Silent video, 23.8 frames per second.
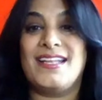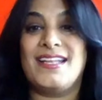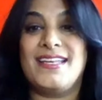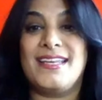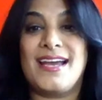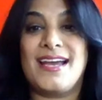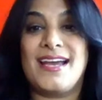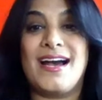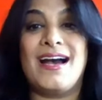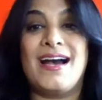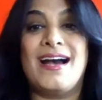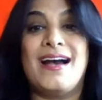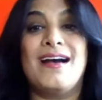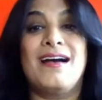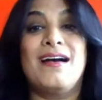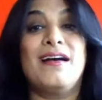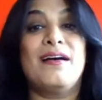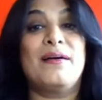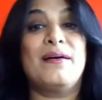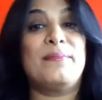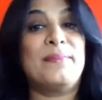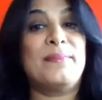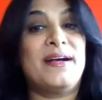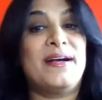na,
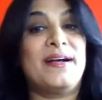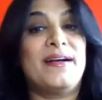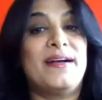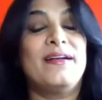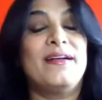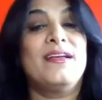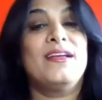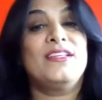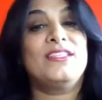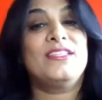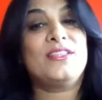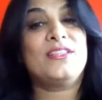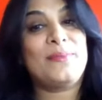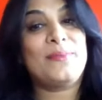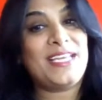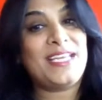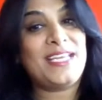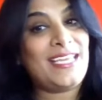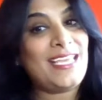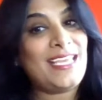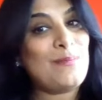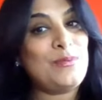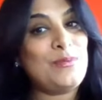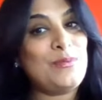ma. So I'm going to
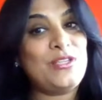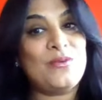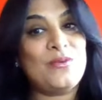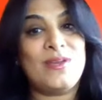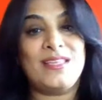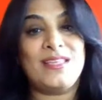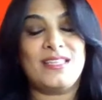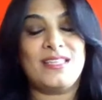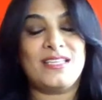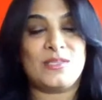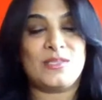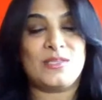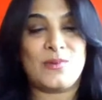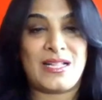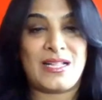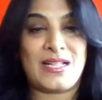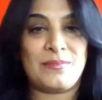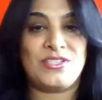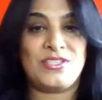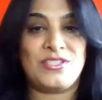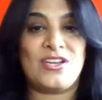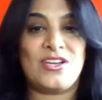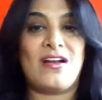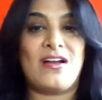keep doing this while
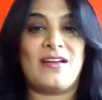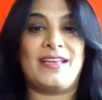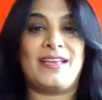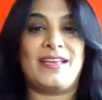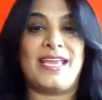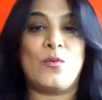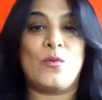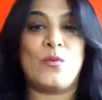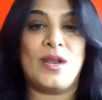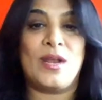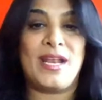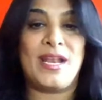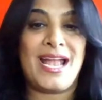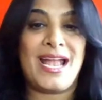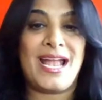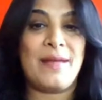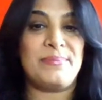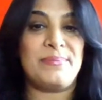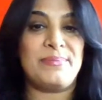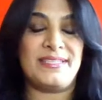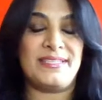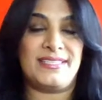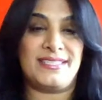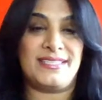I'm talking. What
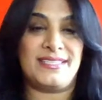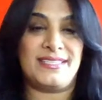happens